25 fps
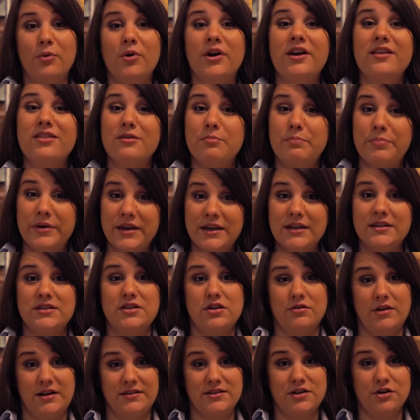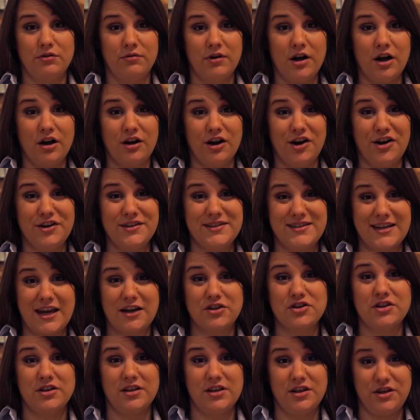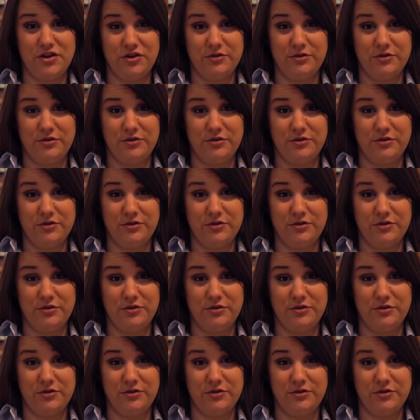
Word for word: But one of the biggest threats to rock art is actually